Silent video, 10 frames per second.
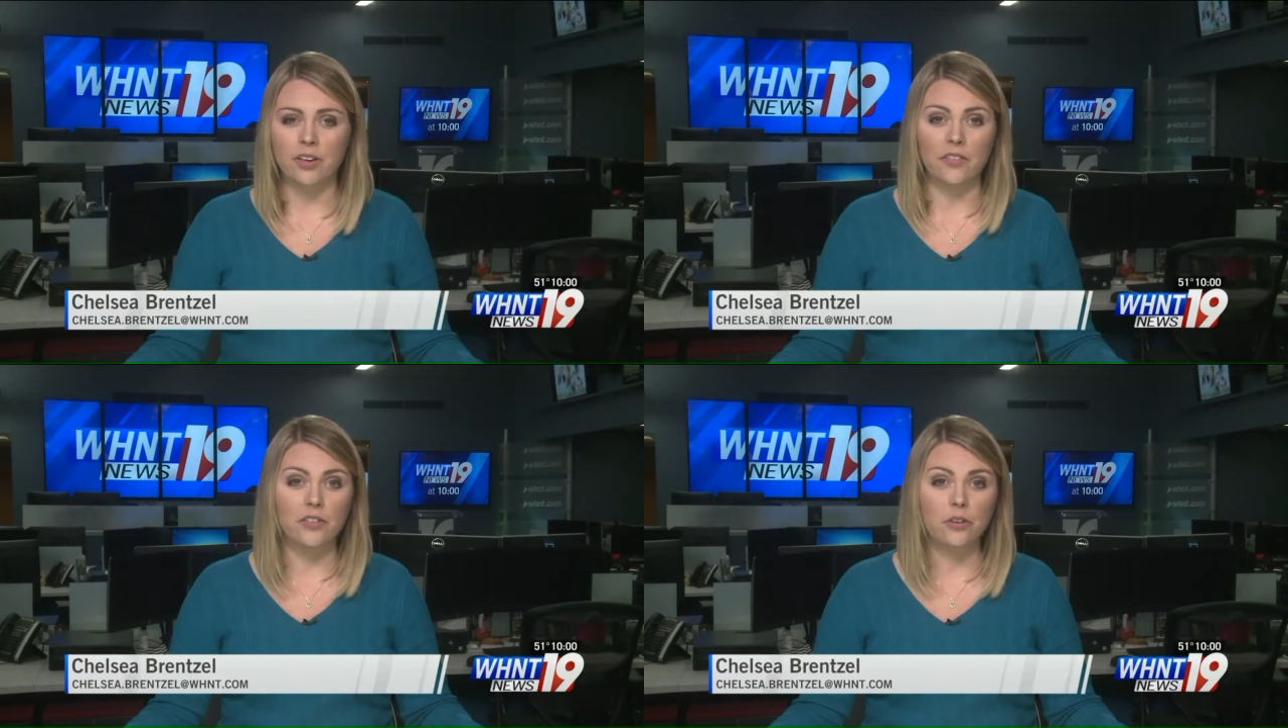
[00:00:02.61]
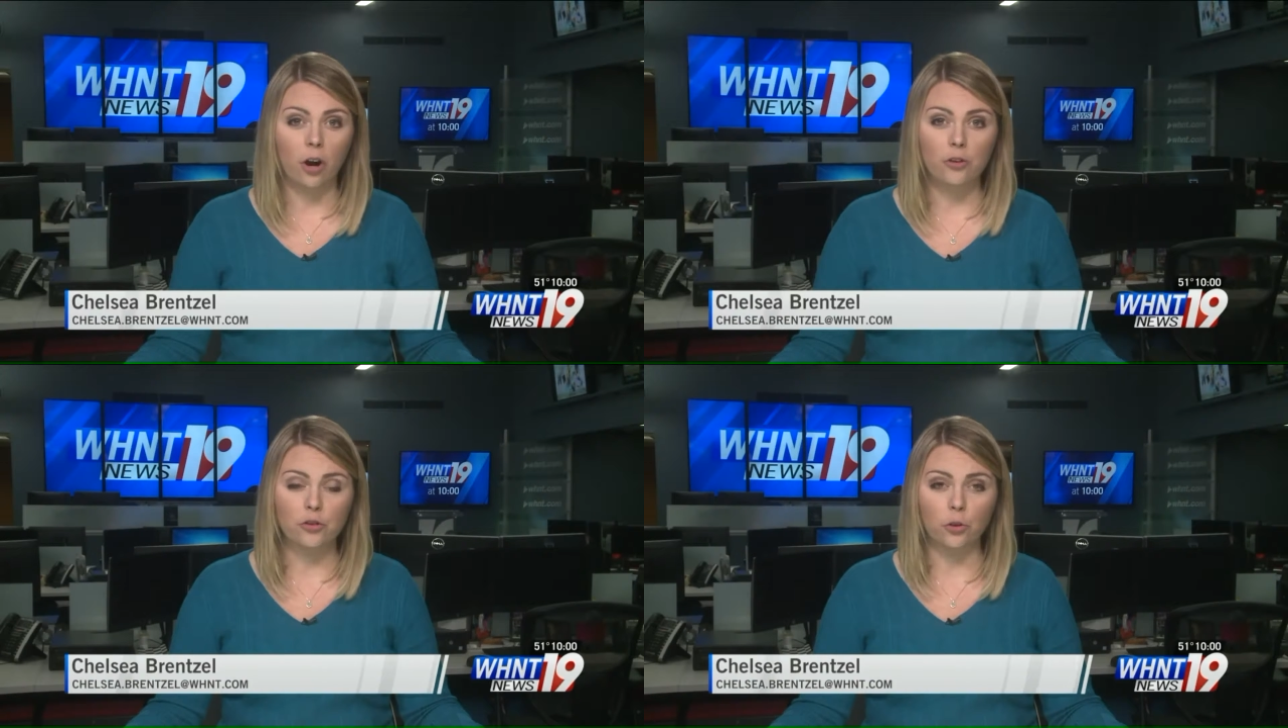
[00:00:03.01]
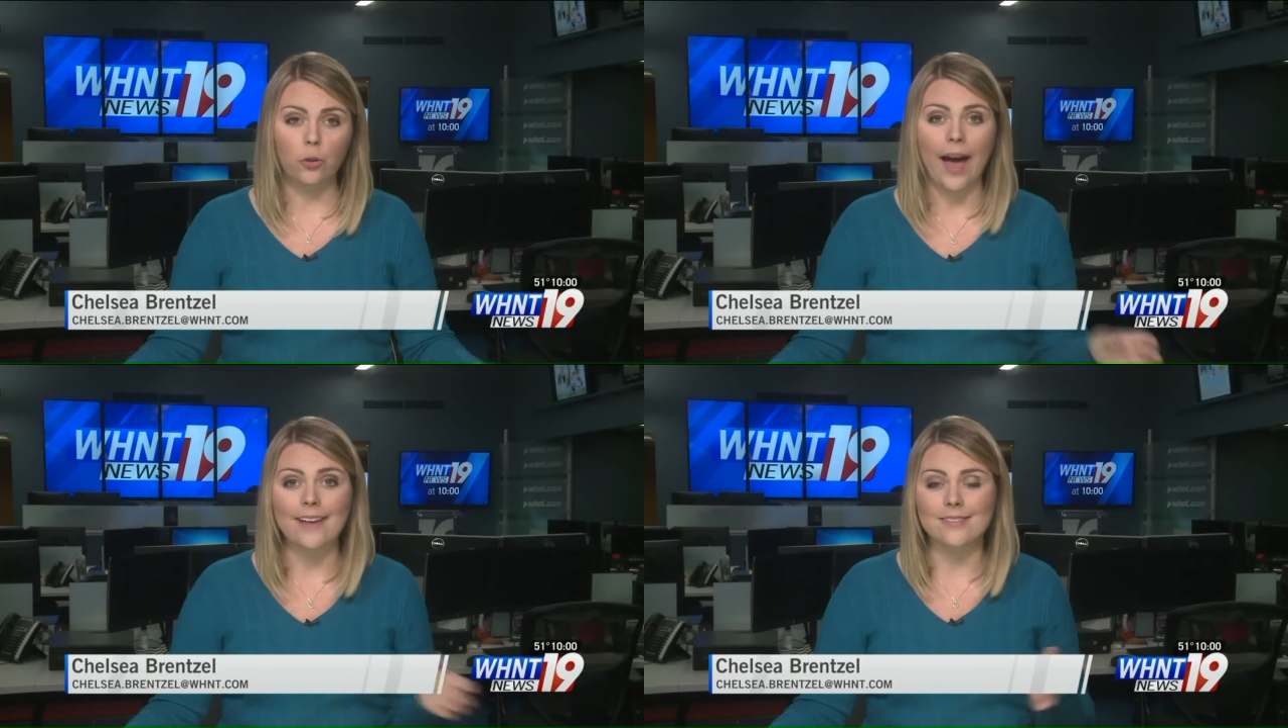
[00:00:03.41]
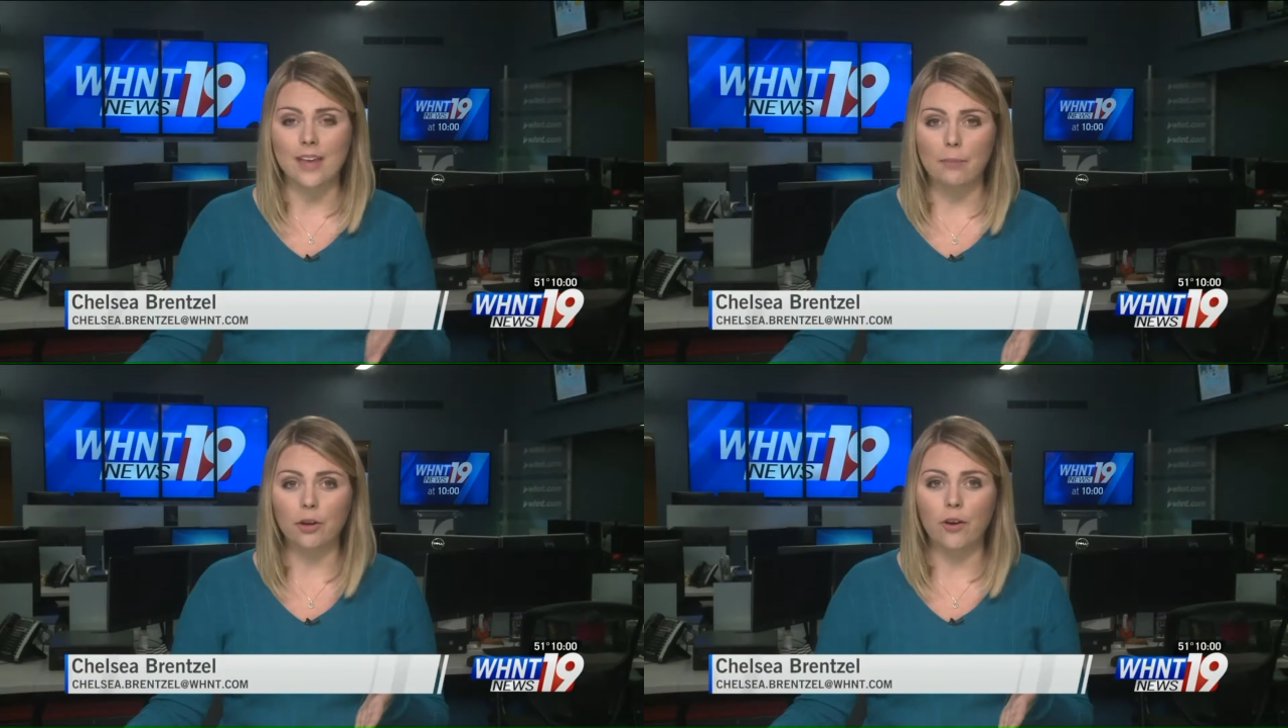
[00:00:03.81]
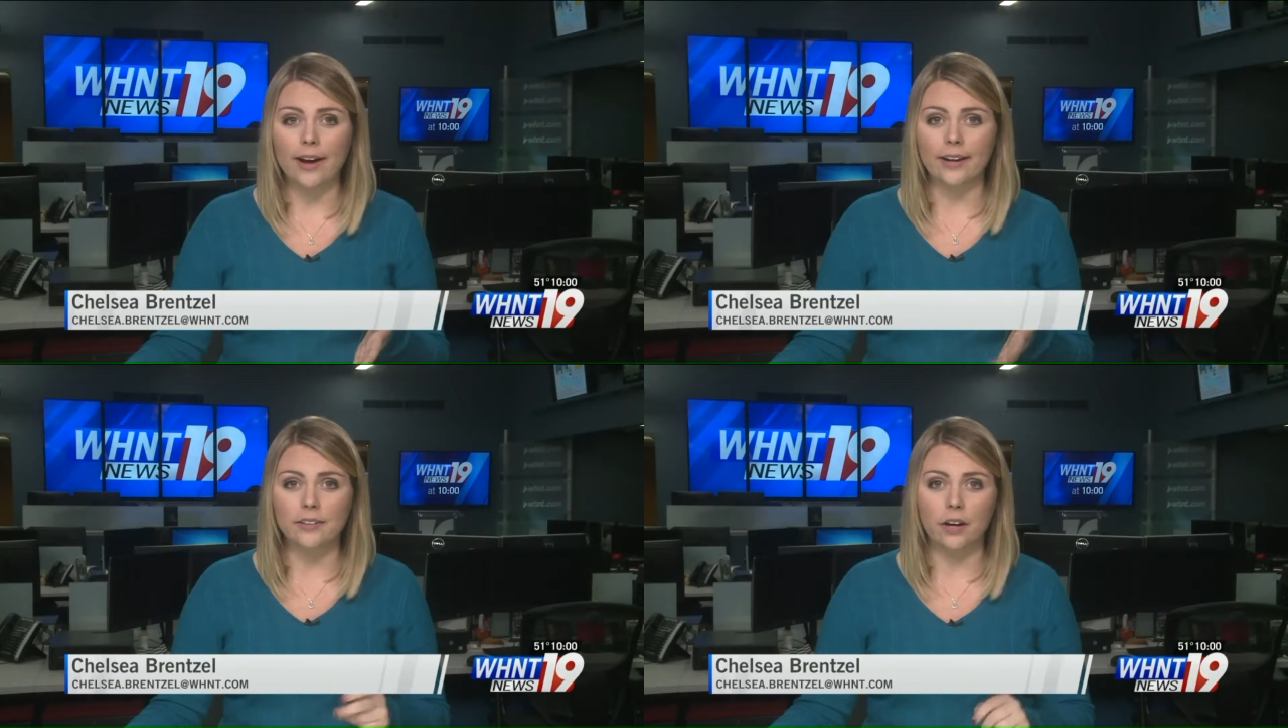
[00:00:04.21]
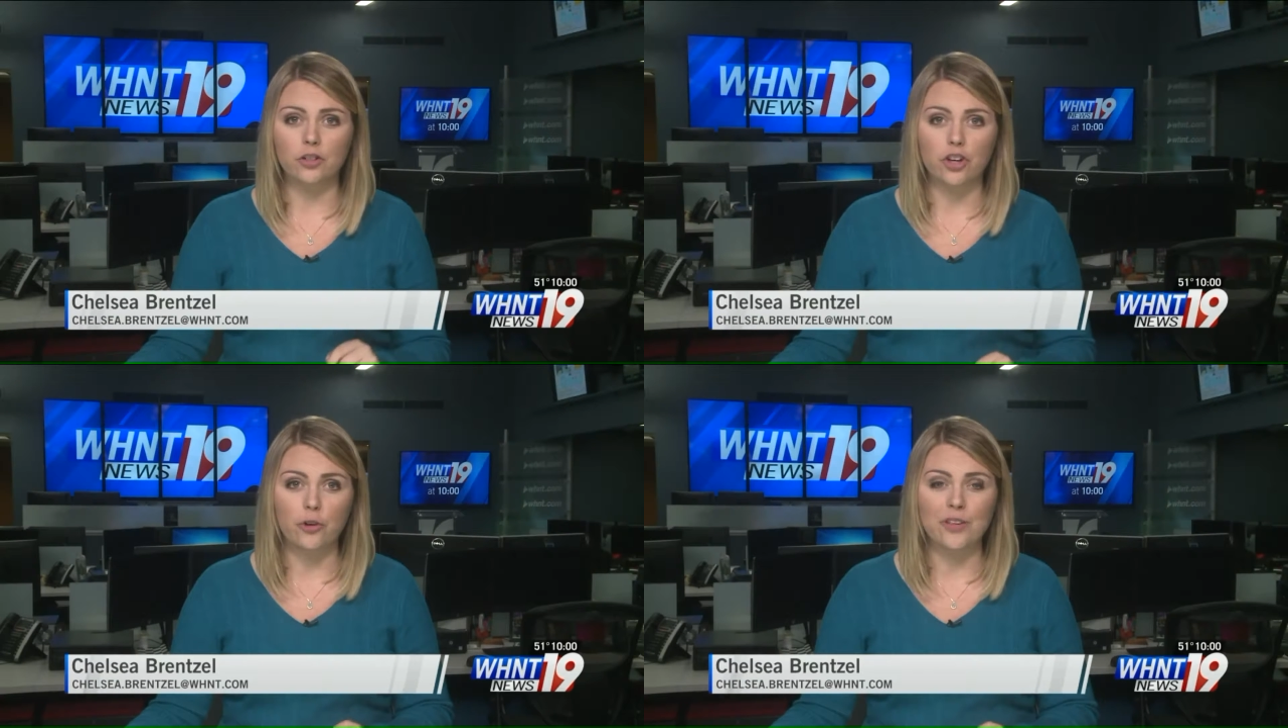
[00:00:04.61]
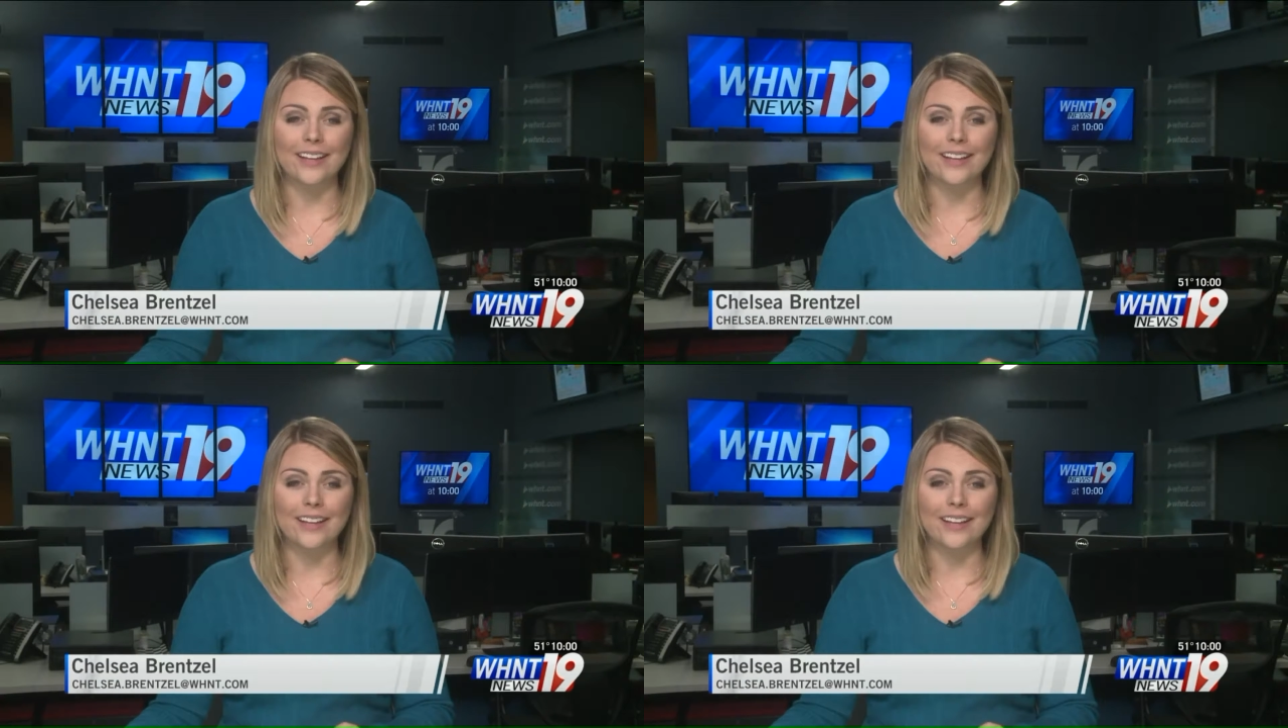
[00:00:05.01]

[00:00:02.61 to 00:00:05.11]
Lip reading: and the Schar School has Democratic Doug Jones